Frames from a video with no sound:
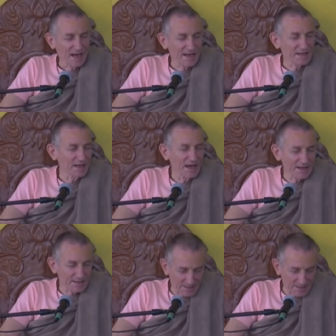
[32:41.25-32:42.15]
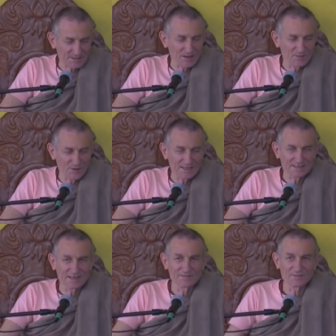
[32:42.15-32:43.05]
I can, I can understand why
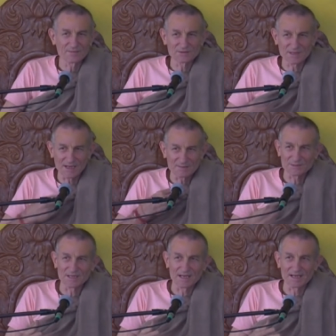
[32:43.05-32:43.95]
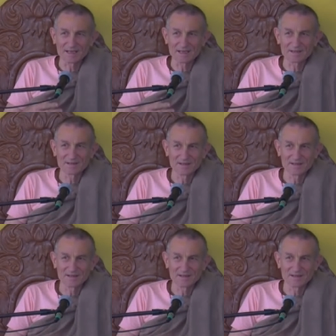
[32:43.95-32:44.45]
he's leaving because I'm saying it.